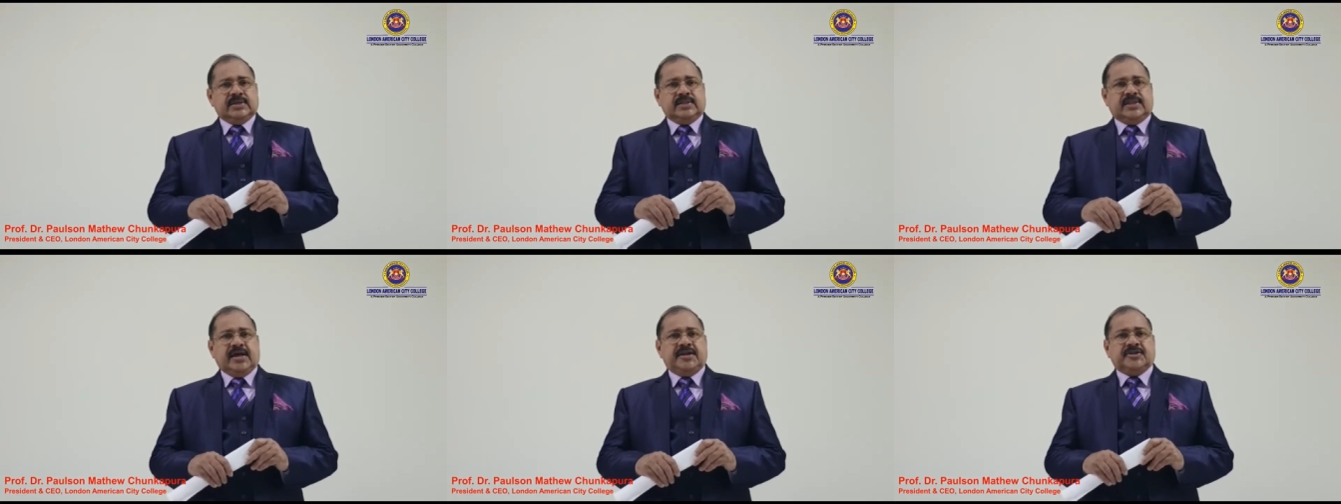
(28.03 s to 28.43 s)

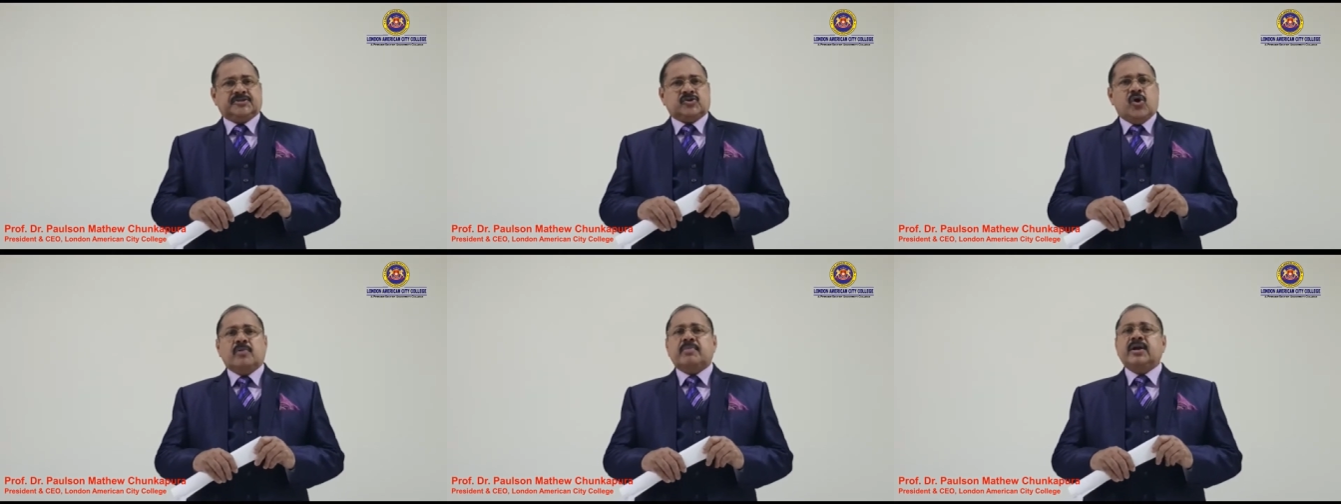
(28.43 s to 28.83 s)
that is
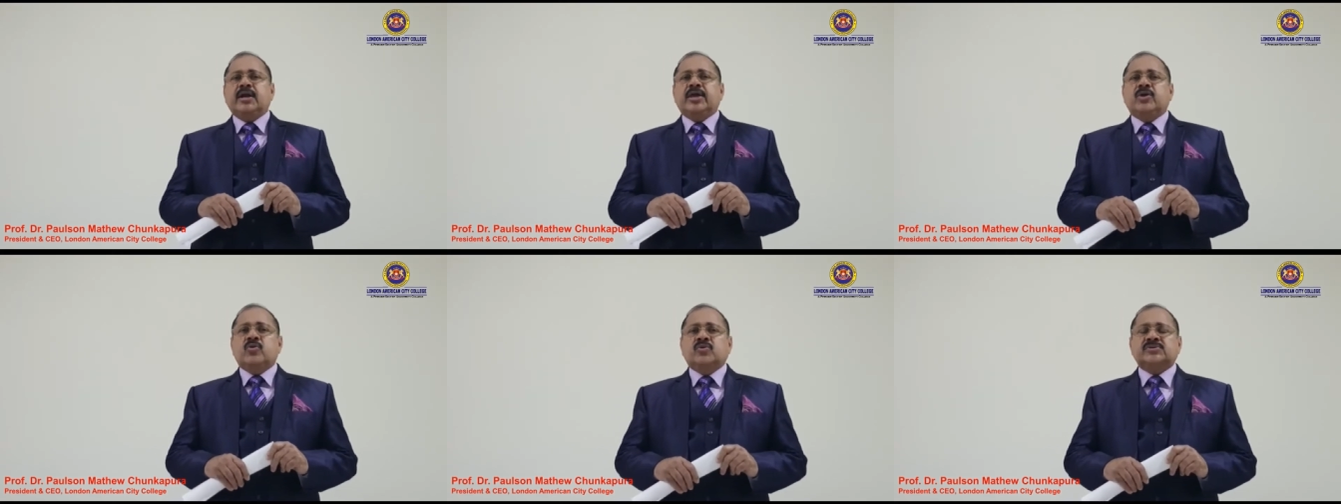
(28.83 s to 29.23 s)

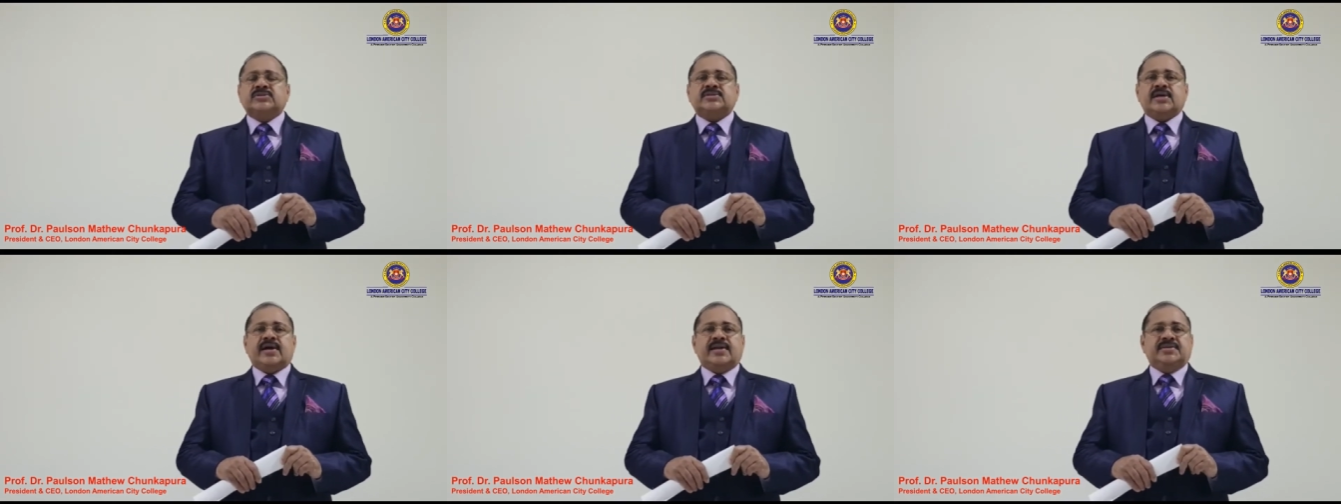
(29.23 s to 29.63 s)
commonly used
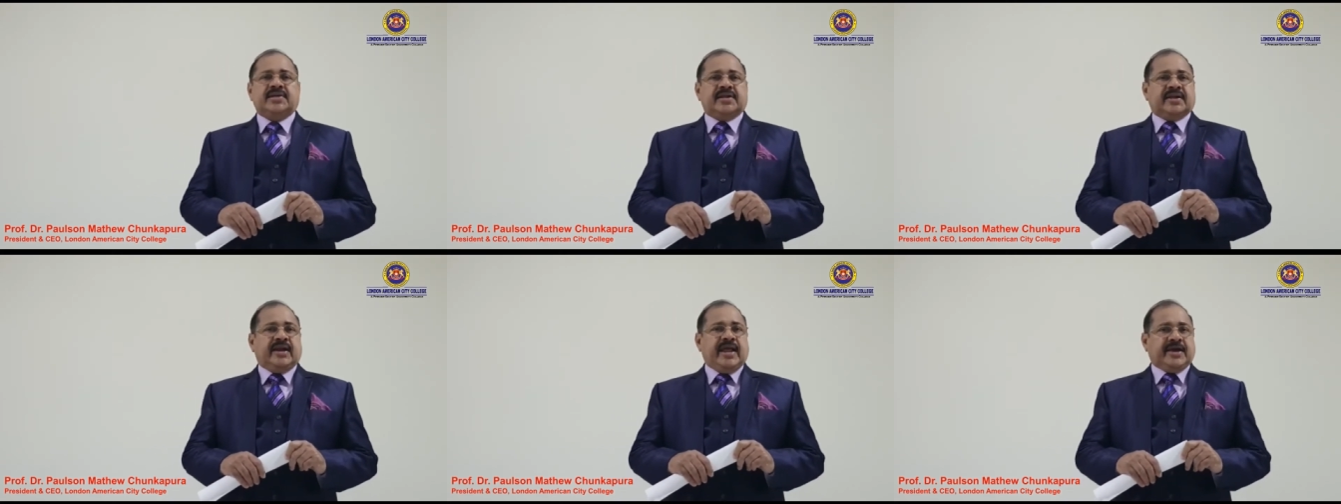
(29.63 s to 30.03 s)
and
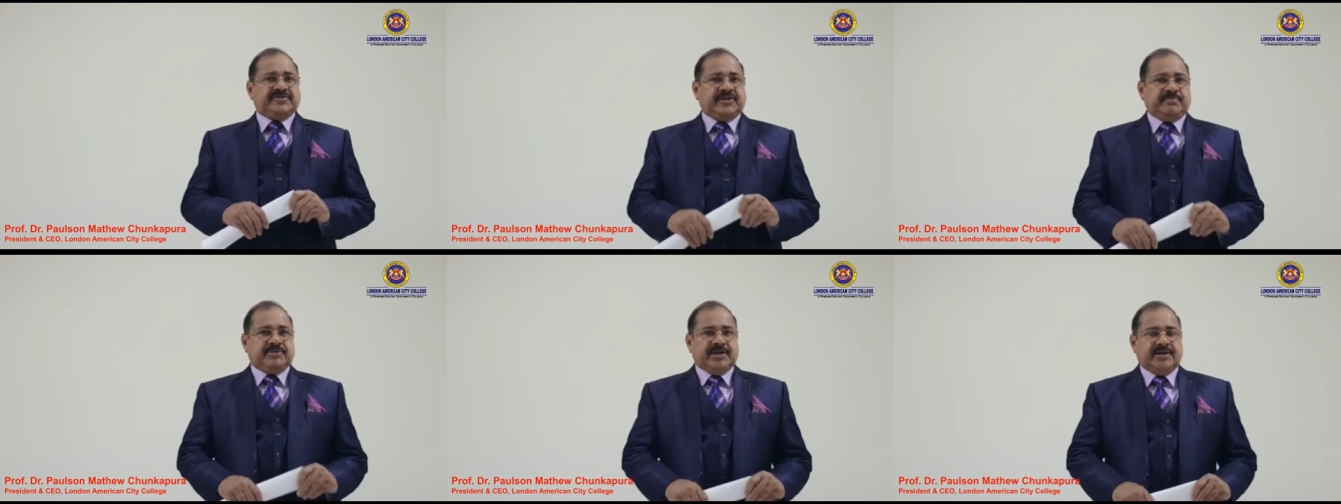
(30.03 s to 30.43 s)
generally
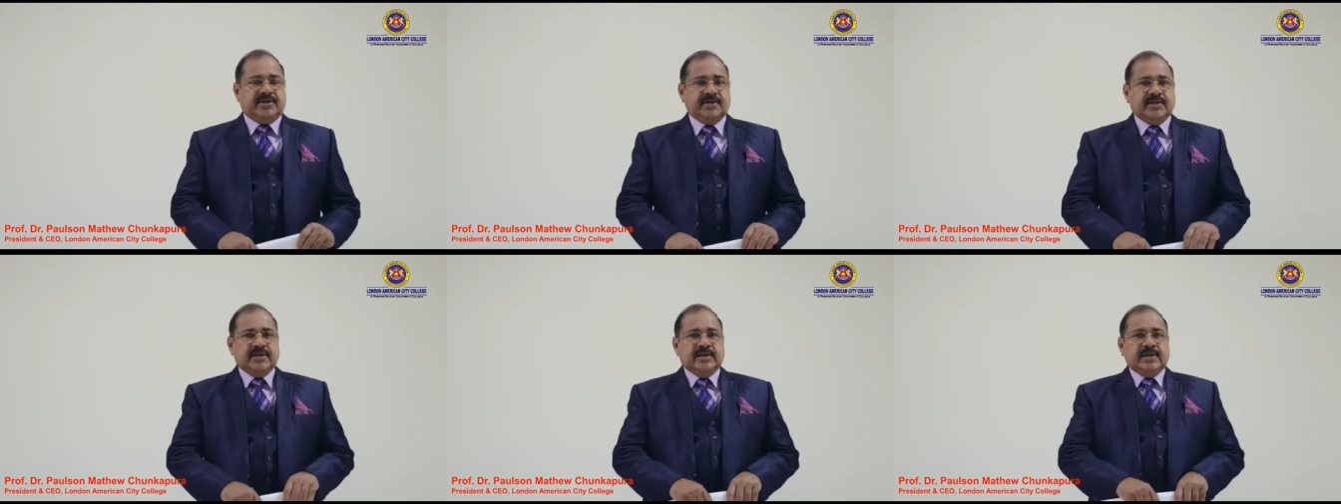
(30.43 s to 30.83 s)
accepted
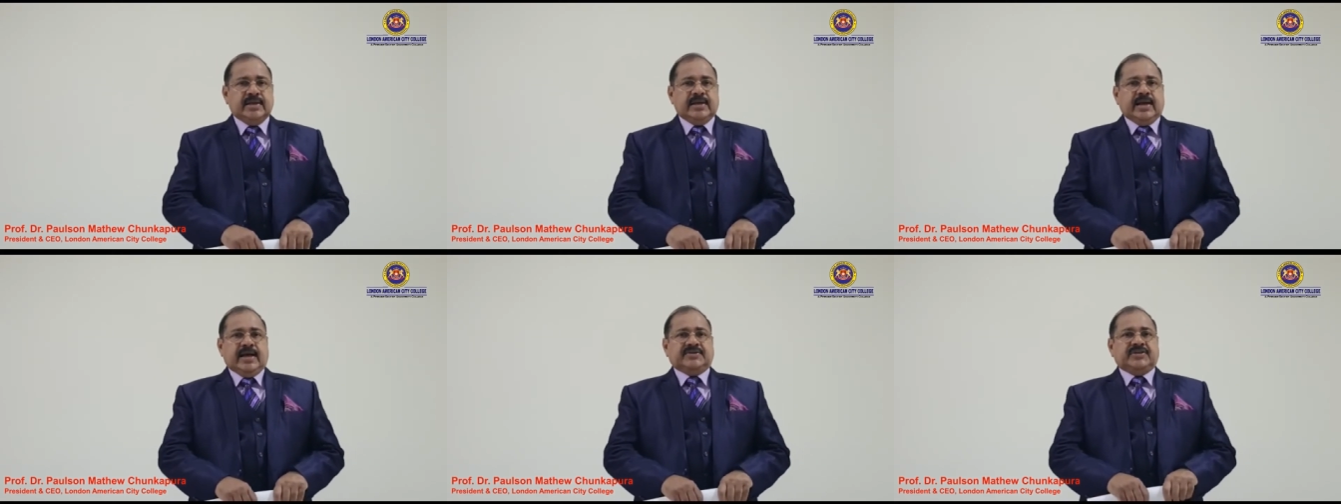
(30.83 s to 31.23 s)

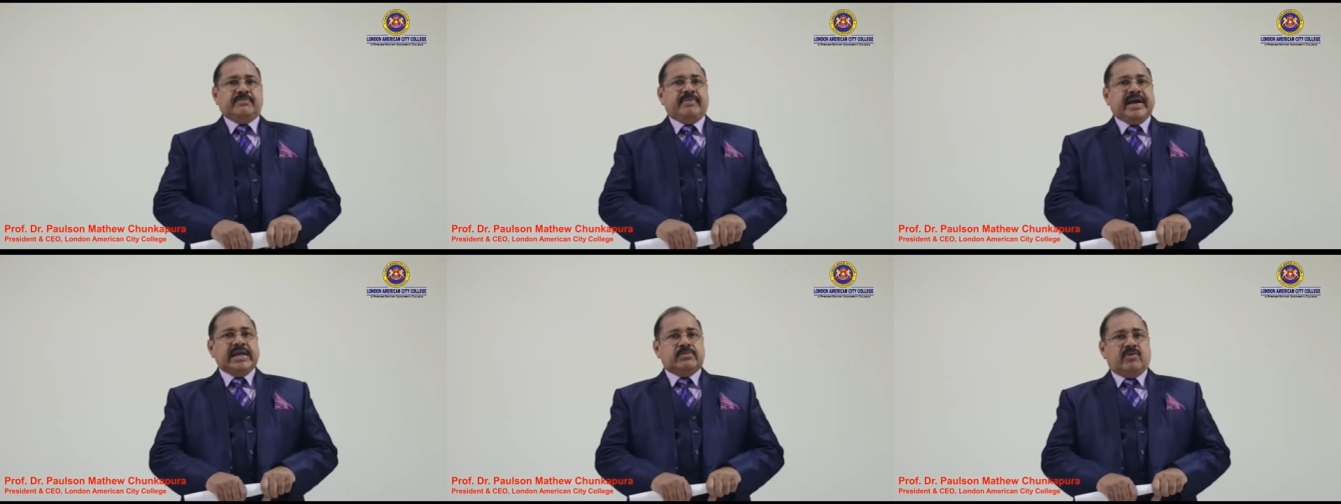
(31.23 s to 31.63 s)
as a
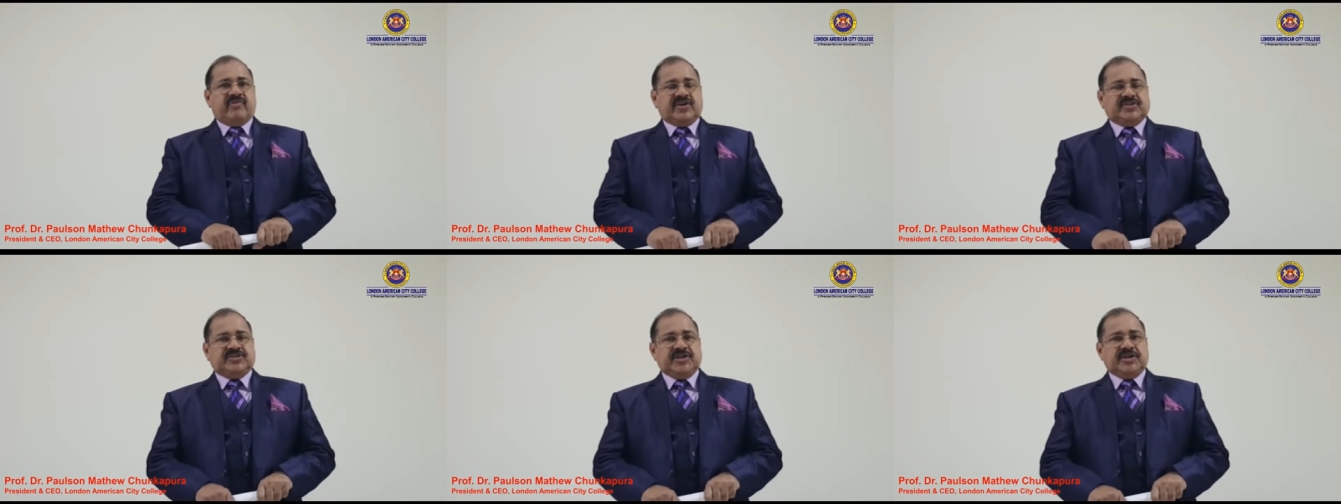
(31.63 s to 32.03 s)
medium of
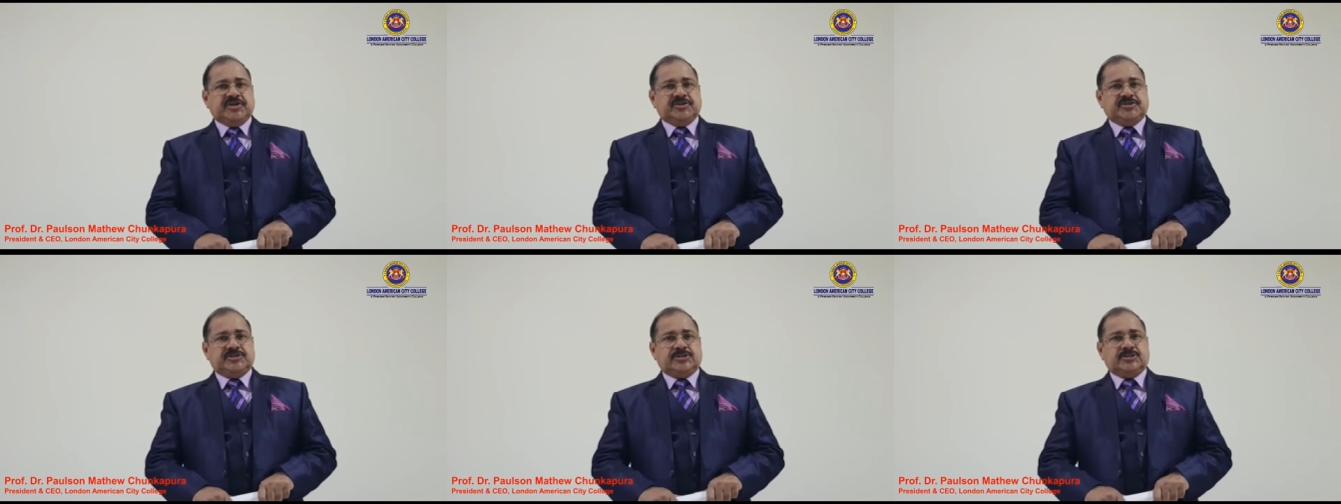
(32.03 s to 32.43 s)

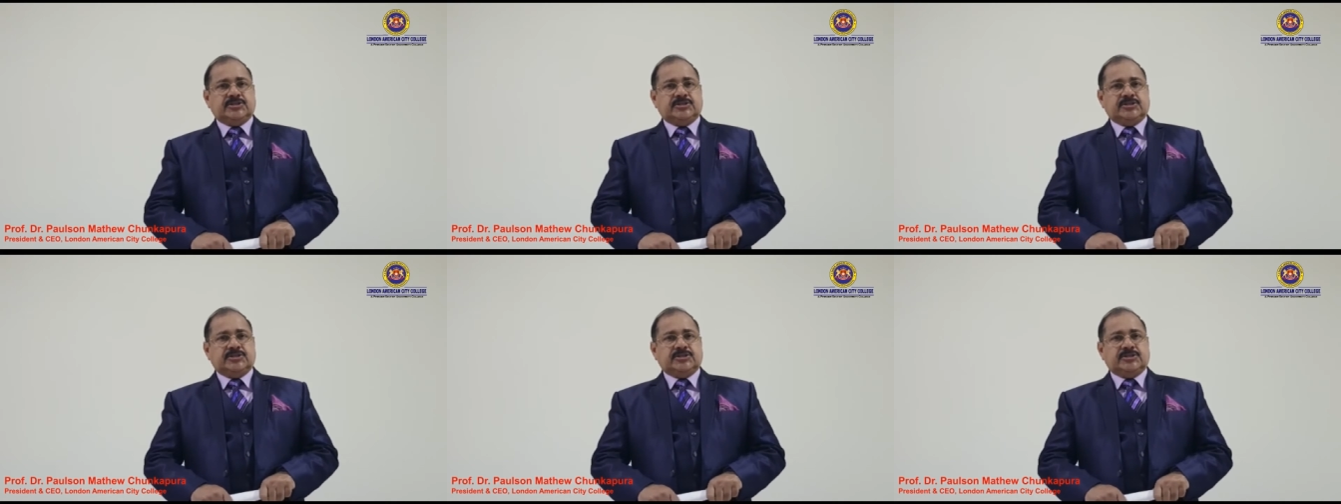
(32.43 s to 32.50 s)
exchange,